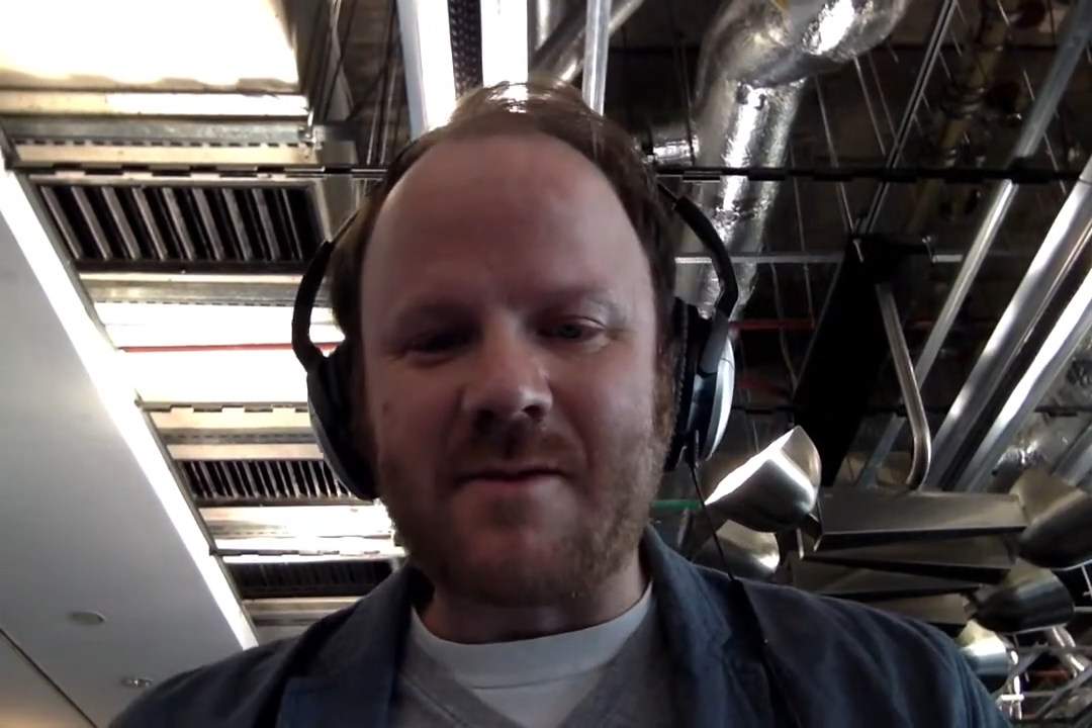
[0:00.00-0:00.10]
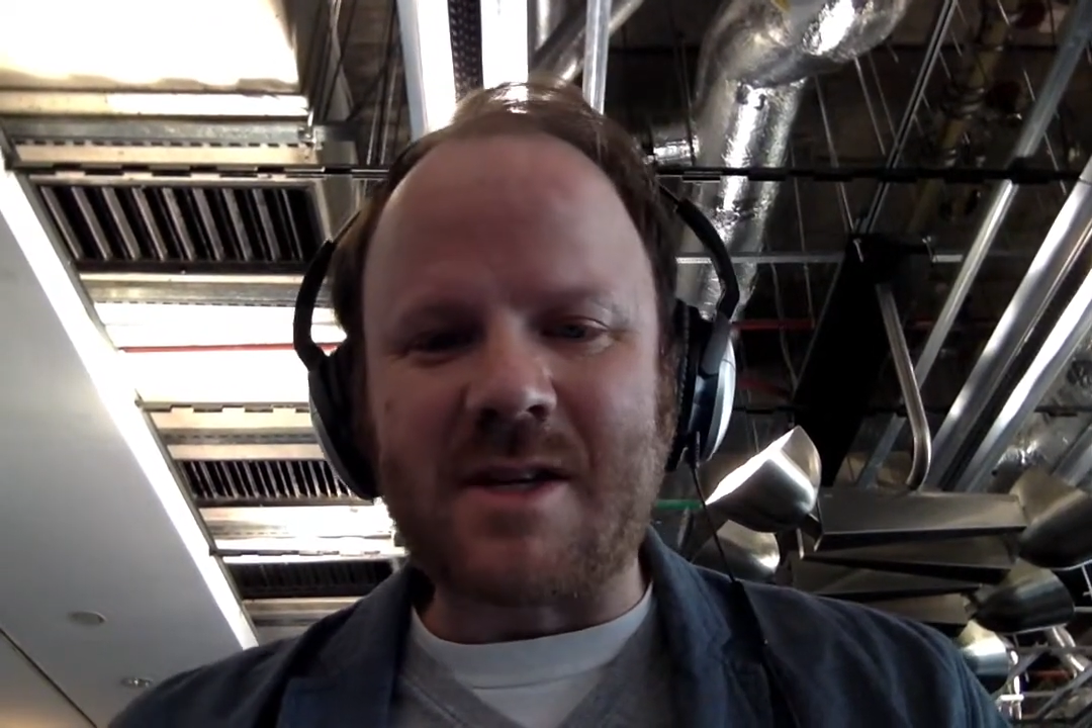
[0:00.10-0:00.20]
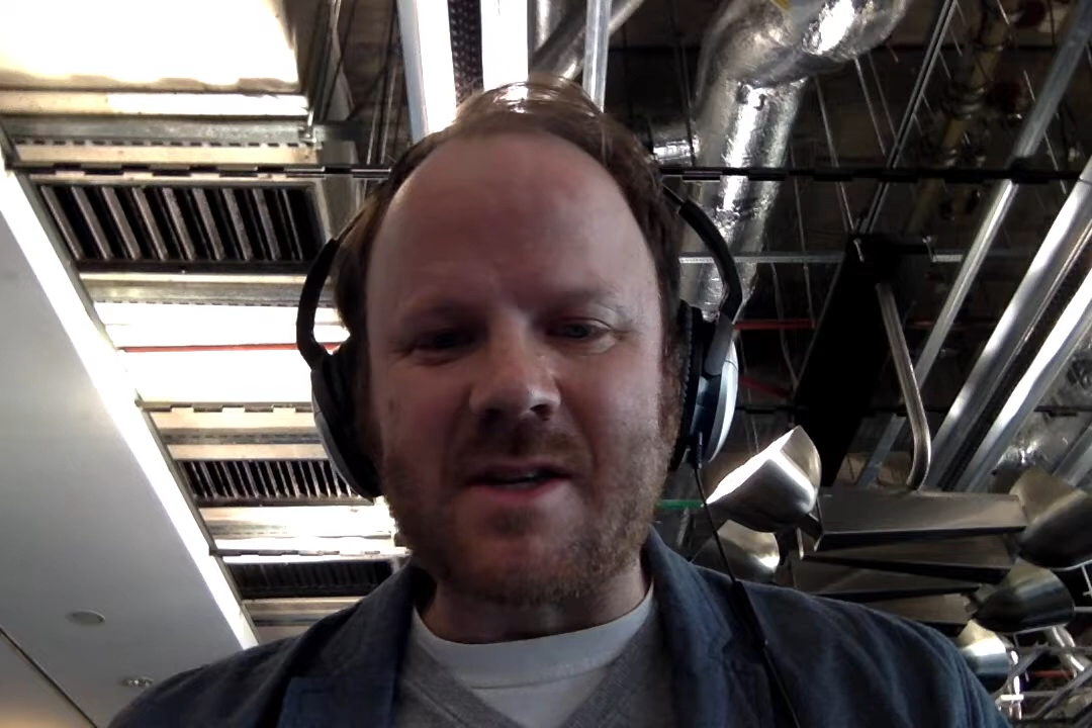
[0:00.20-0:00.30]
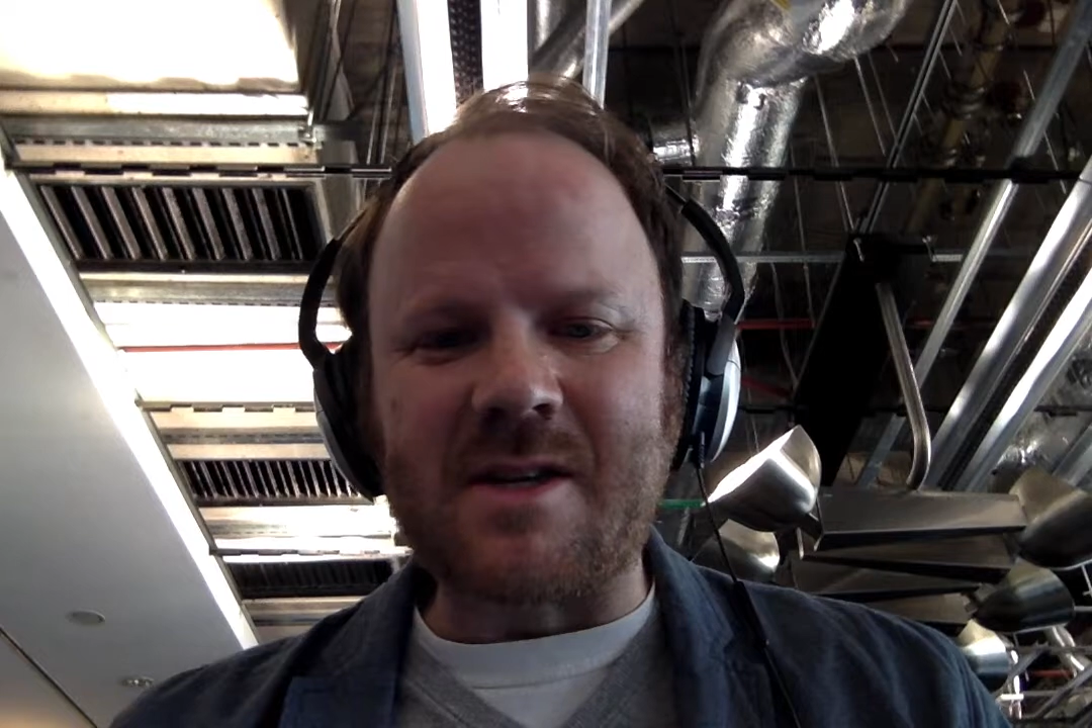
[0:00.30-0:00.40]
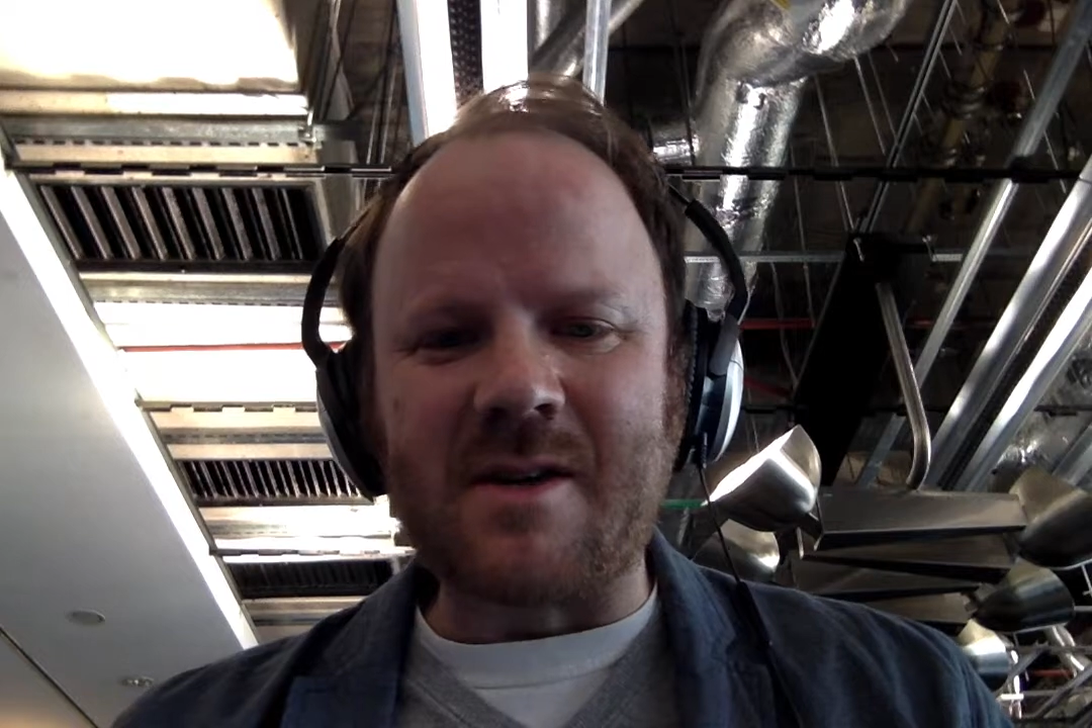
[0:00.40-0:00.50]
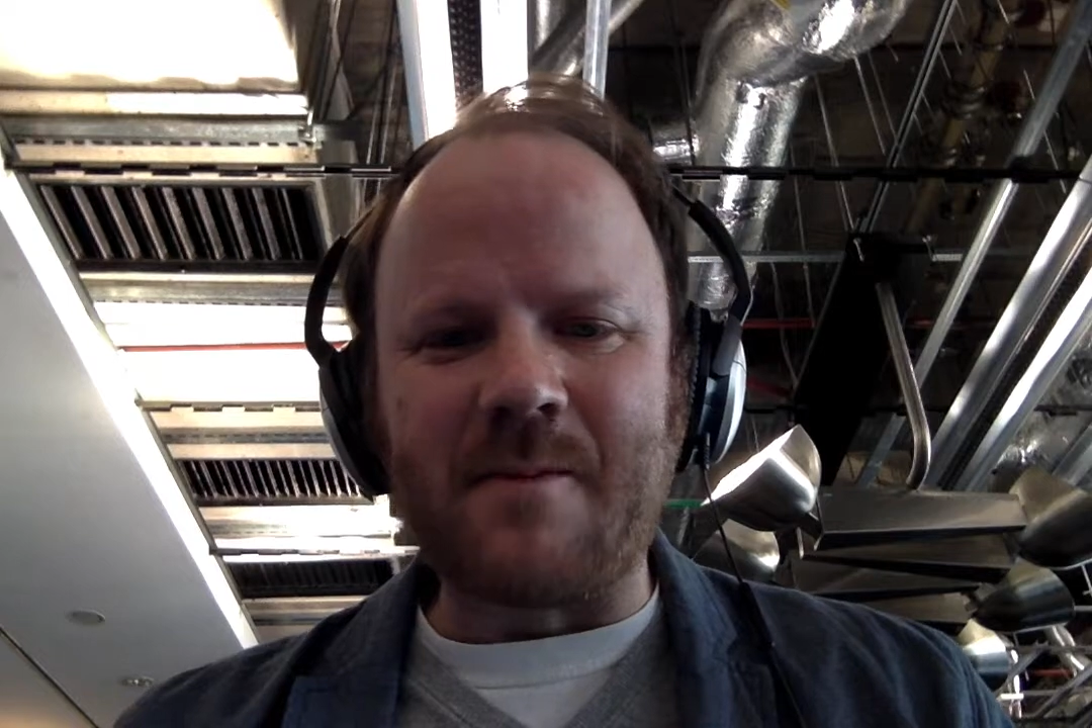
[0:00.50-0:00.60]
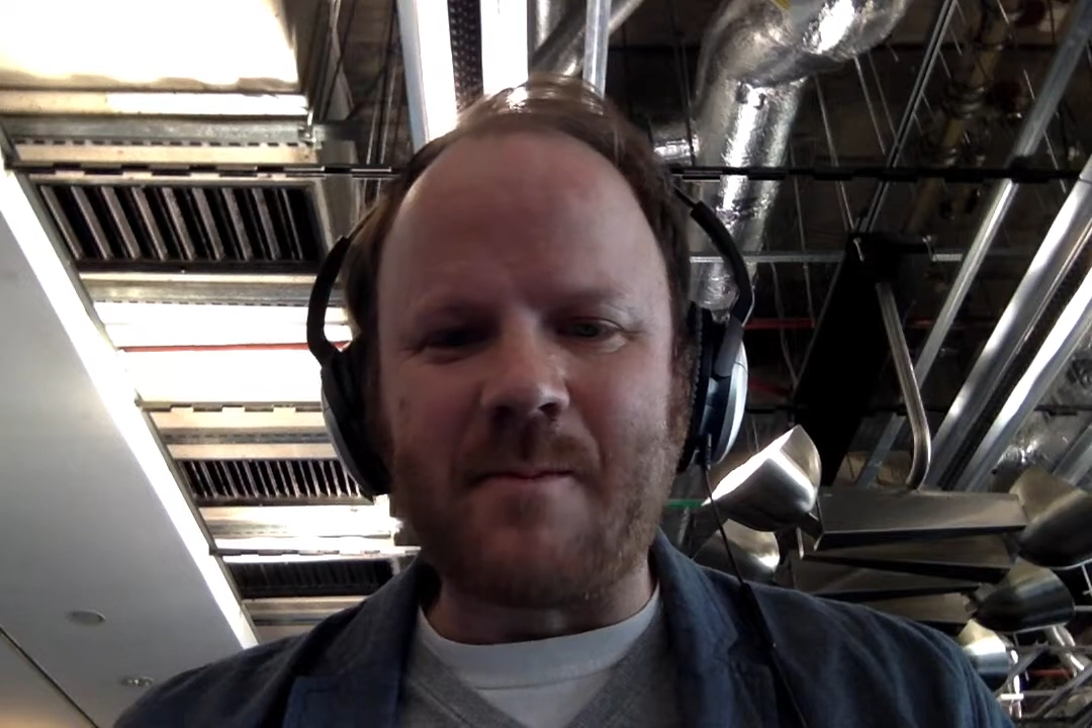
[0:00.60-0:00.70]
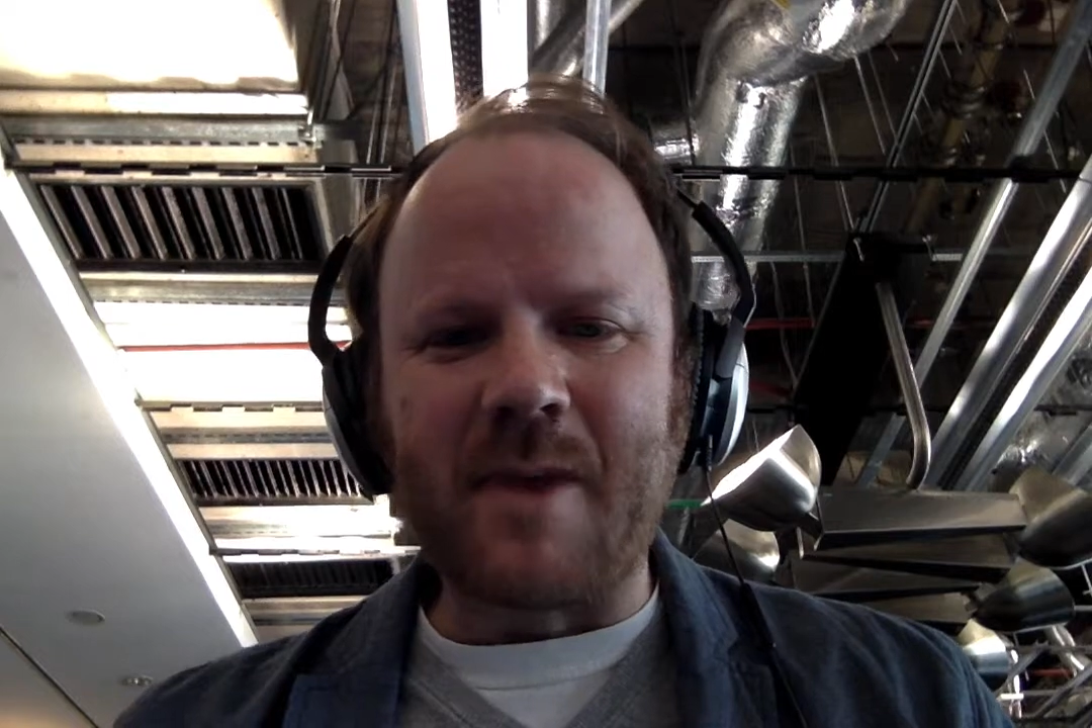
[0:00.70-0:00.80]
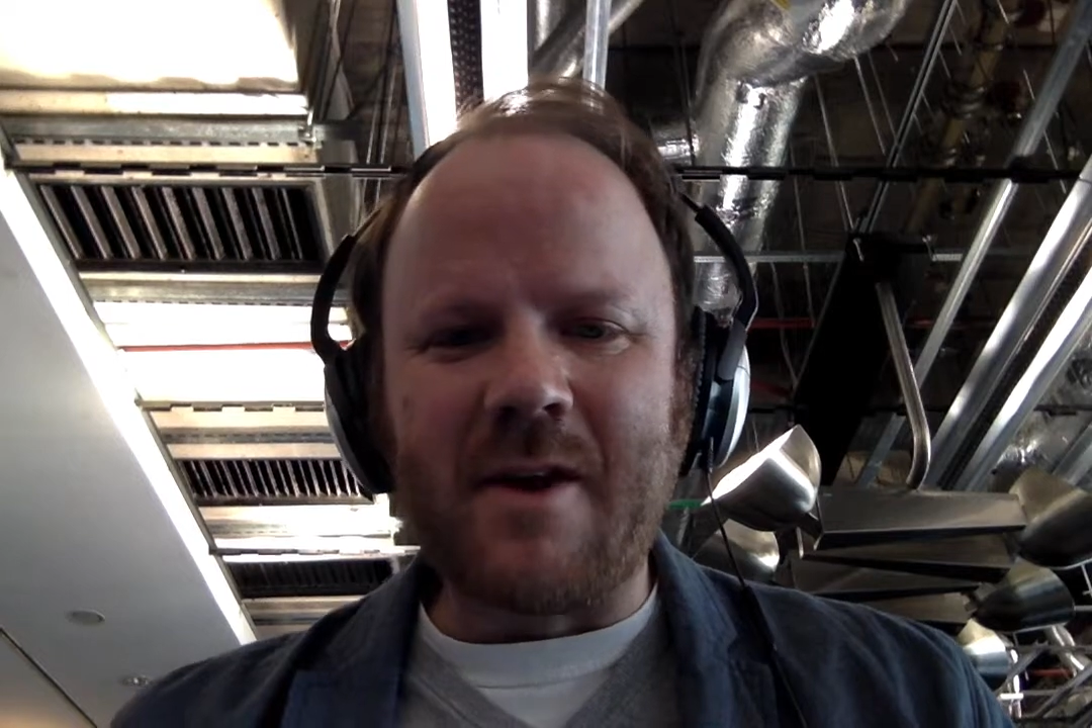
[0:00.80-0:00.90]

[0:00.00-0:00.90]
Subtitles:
system